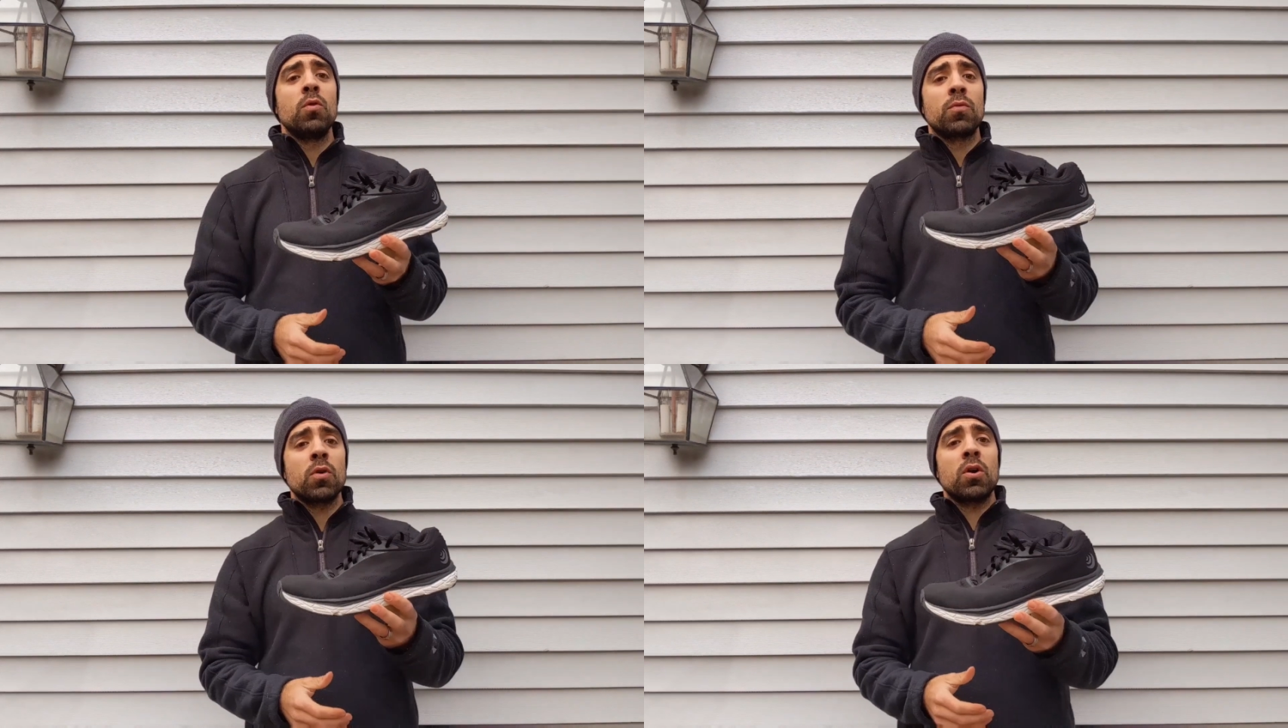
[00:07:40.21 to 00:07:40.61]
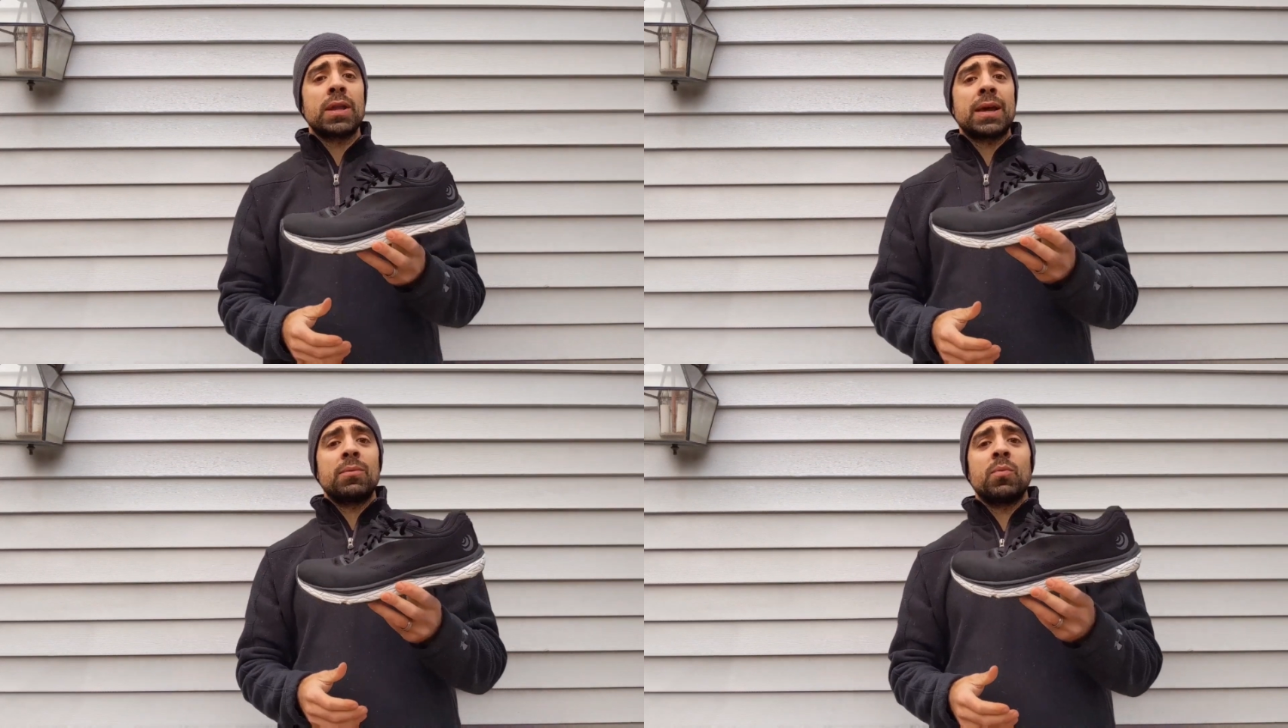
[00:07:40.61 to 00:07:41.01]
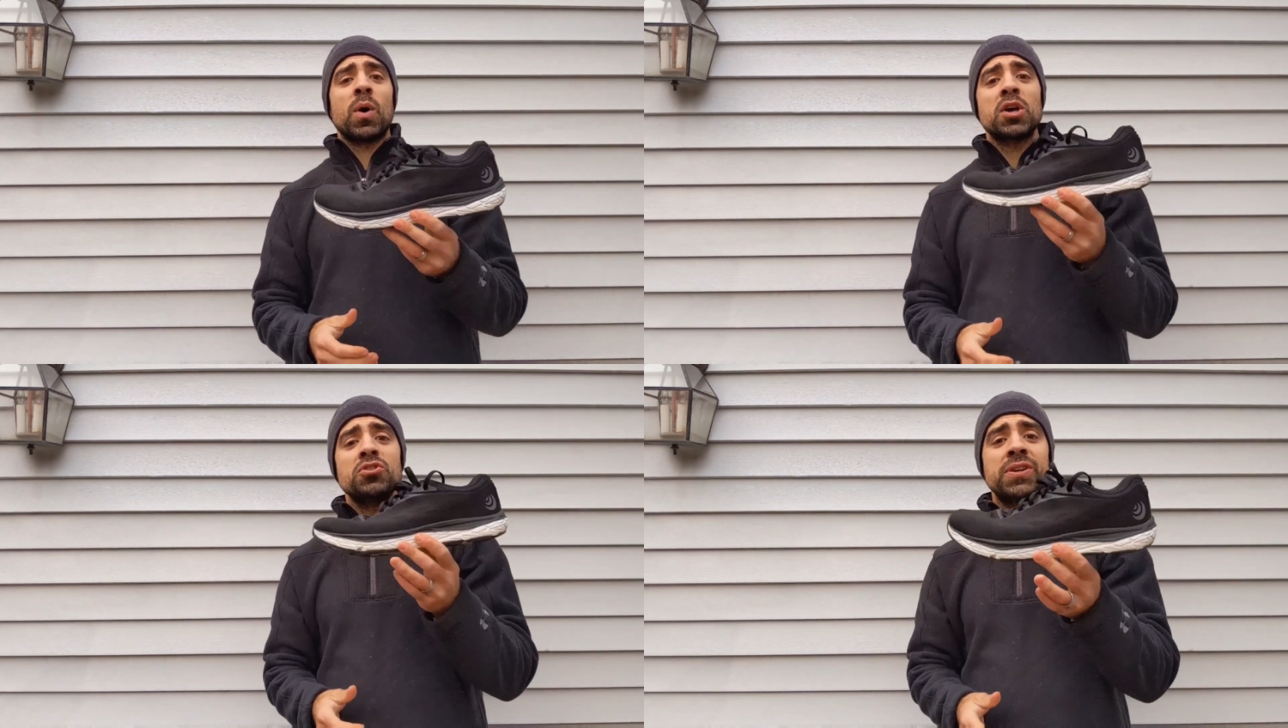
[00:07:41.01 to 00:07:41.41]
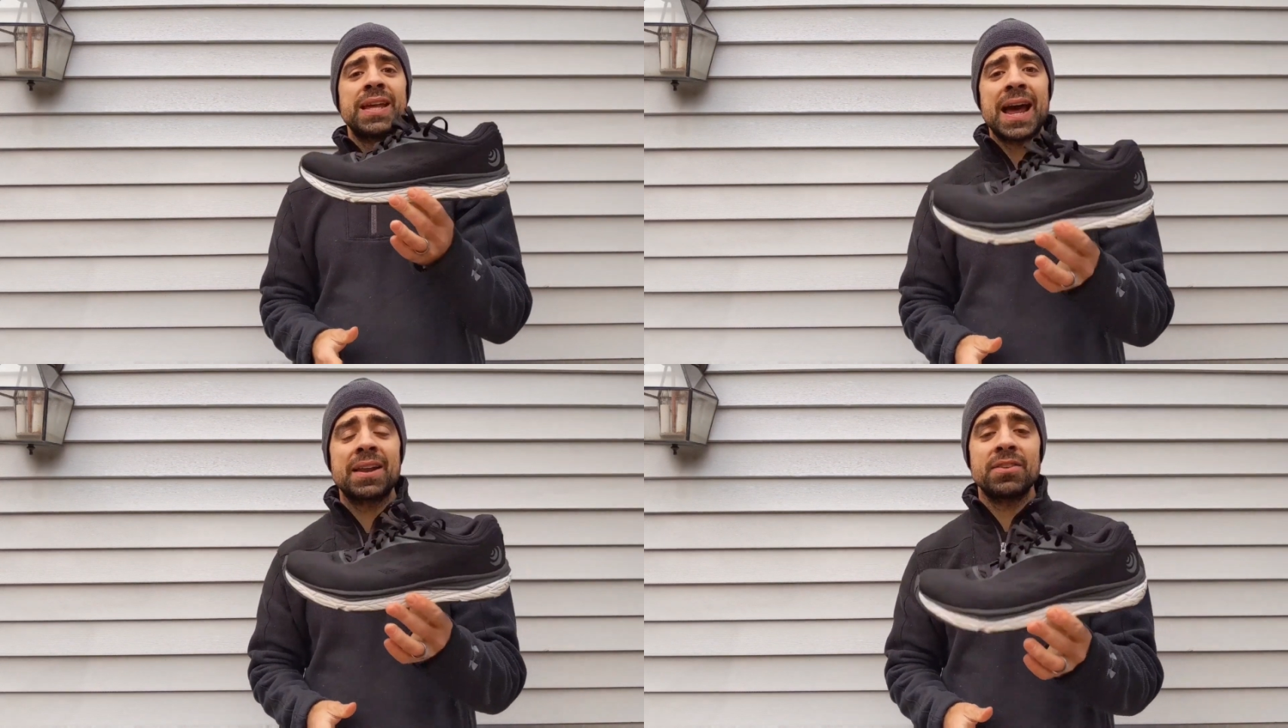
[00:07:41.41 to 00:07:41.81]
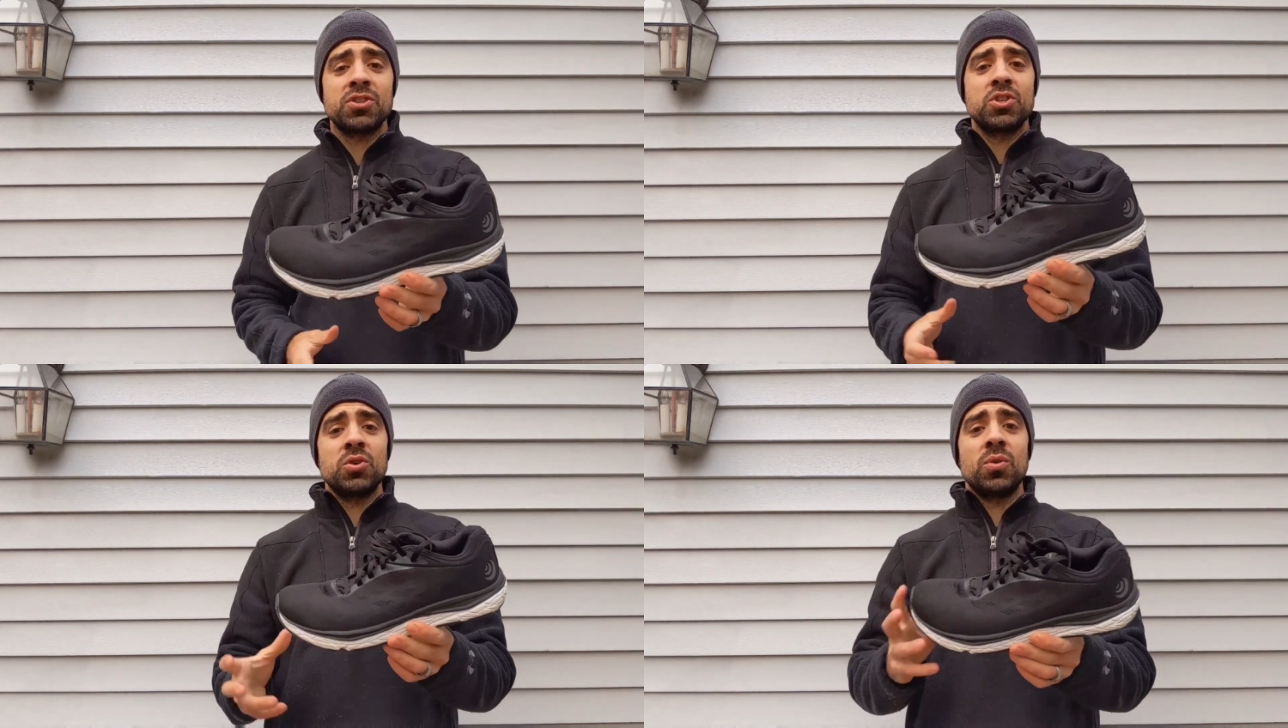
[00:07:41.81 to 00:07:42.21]
Overall, like what can you get out of the
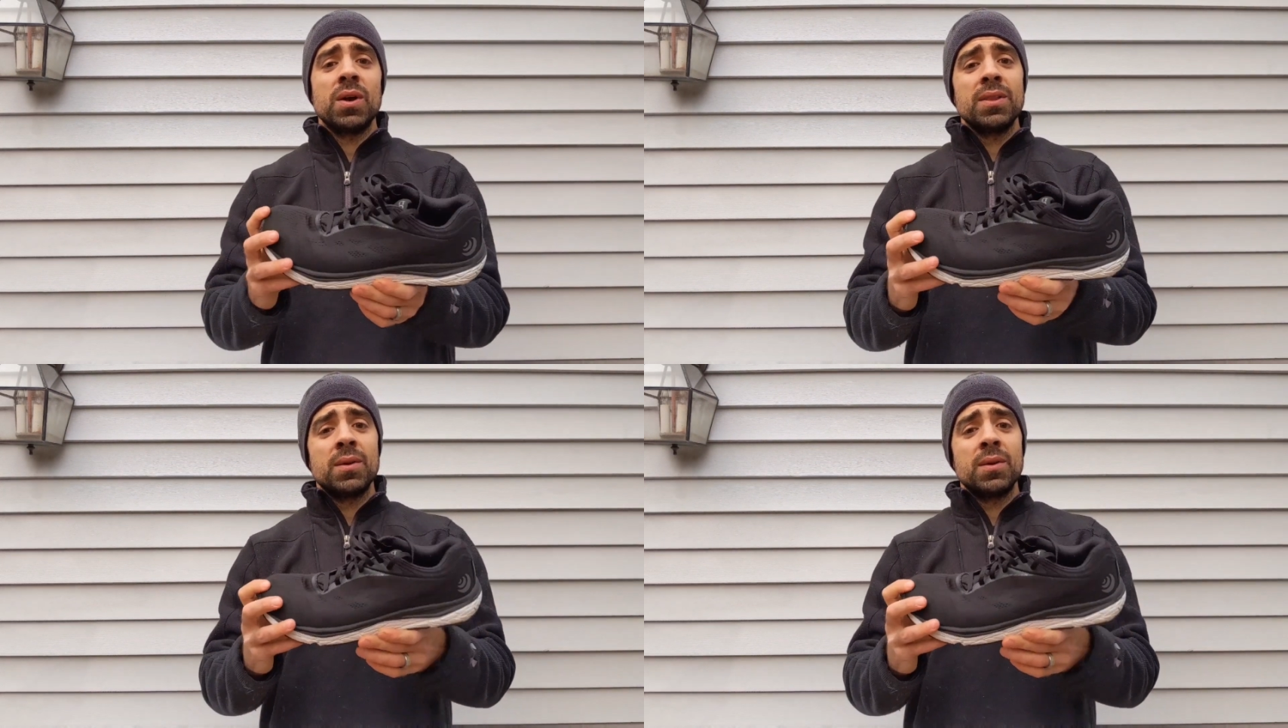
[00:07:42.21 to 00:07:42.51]
shoe?